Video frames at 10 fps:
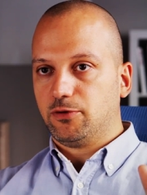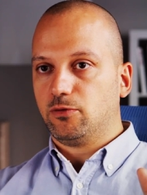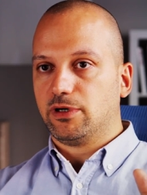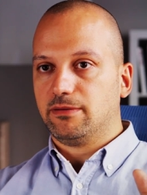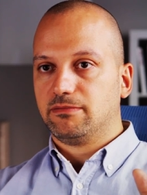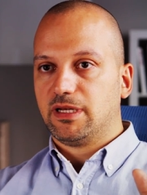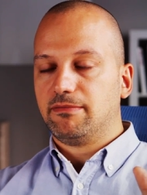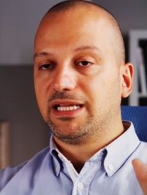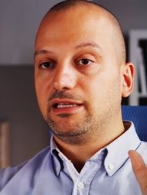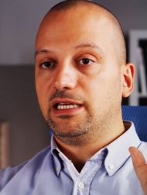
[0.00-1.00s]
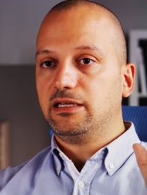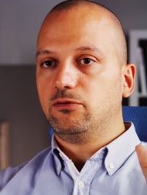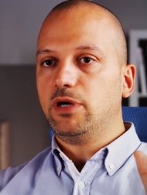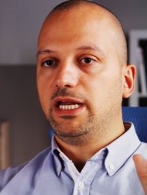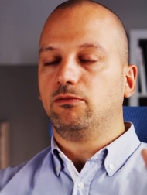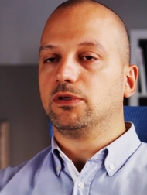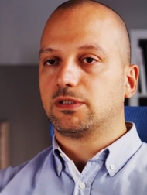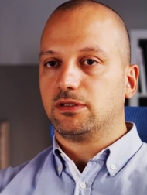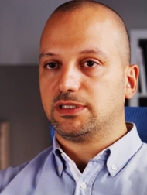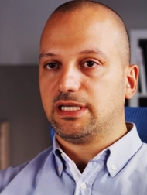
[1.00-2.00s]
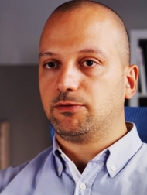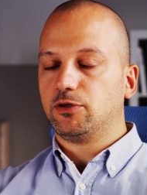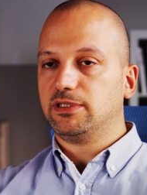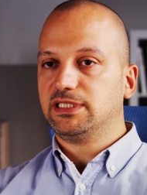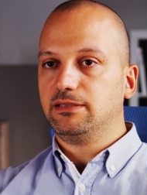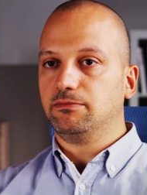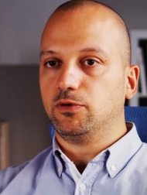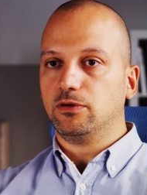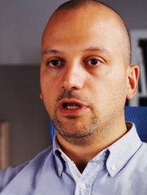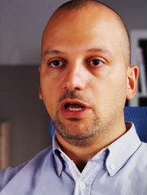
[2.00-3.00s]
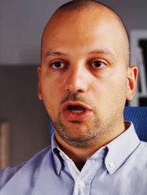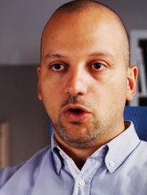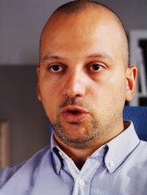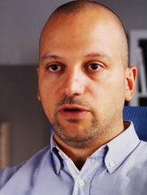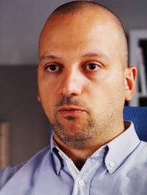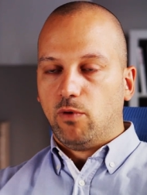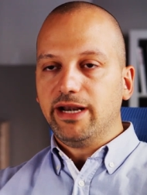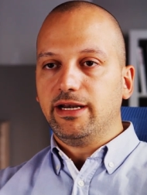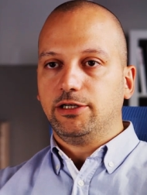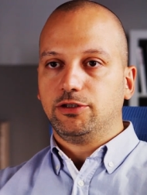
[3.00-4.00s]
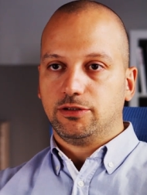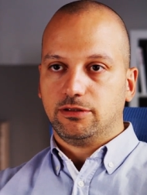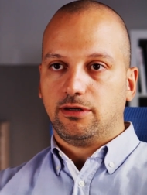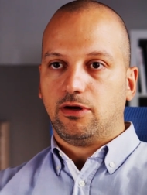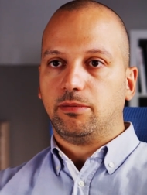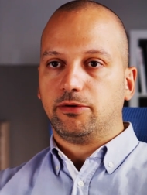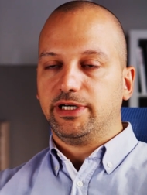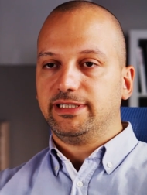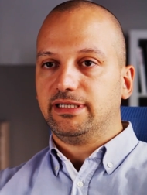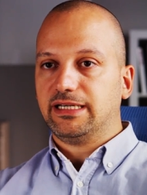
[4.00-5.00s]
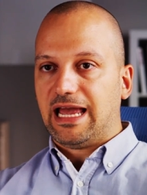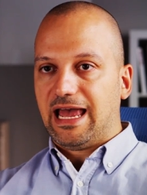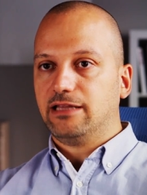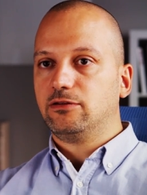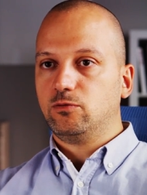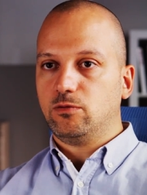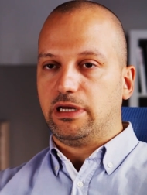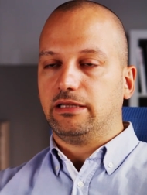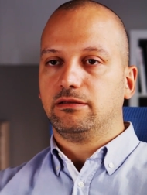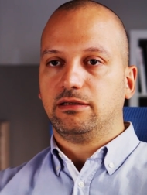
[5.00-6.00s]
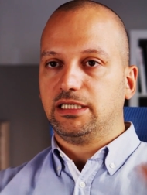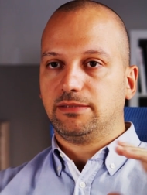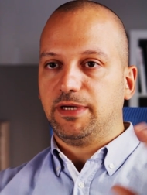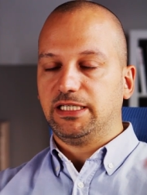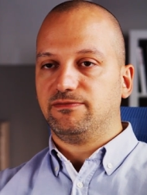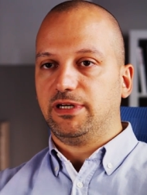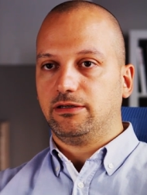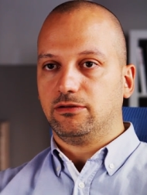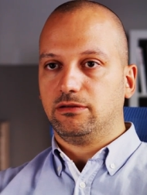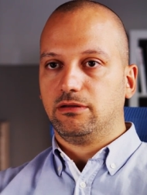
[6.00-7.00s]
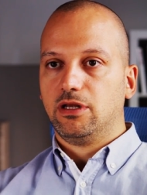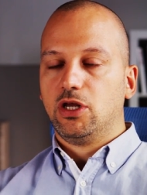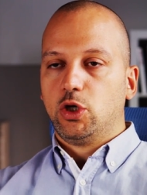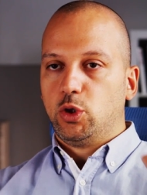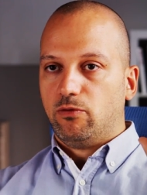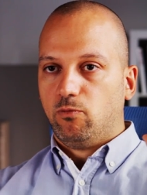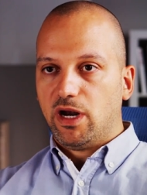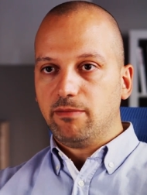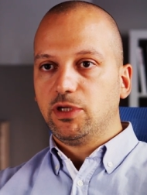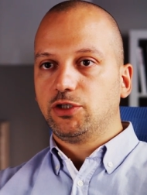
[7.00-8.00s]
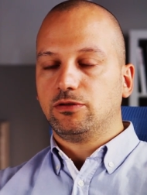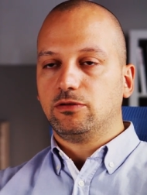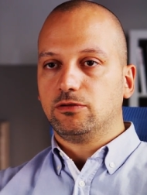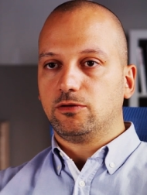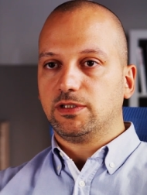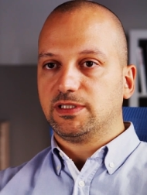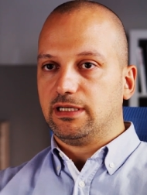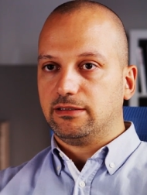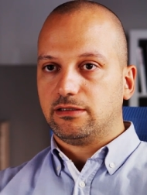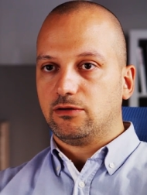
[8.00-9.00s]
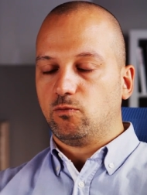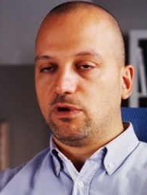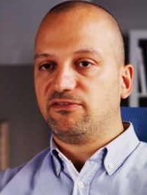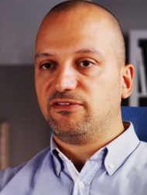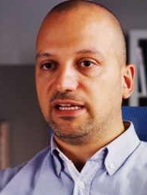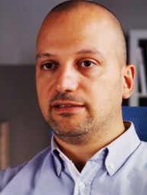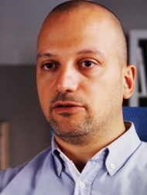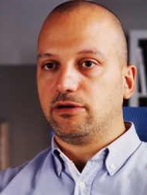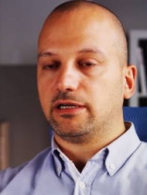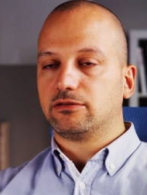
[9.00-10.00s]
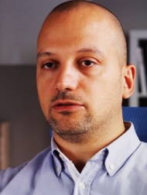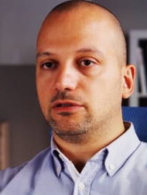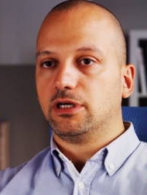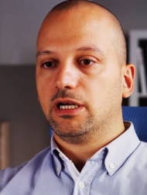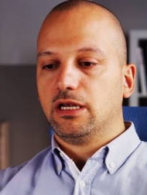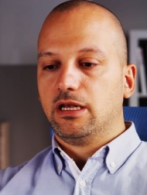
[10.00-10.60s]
program, but in a way was conceptually simple. You have one nation operating end-to-end a space vehicle. You have one mission control center, one flight director.